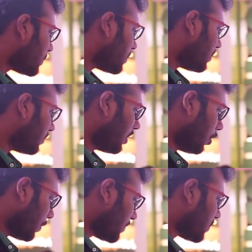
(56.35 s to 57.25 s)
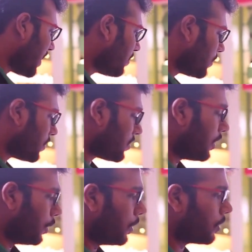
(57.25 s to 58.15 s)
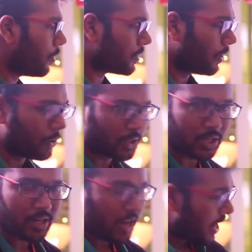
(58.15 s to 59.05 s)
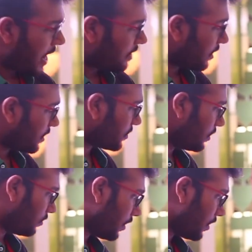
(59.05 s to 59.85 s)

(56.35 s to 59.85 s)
is the lowest end, which is the dual core solution. And there is the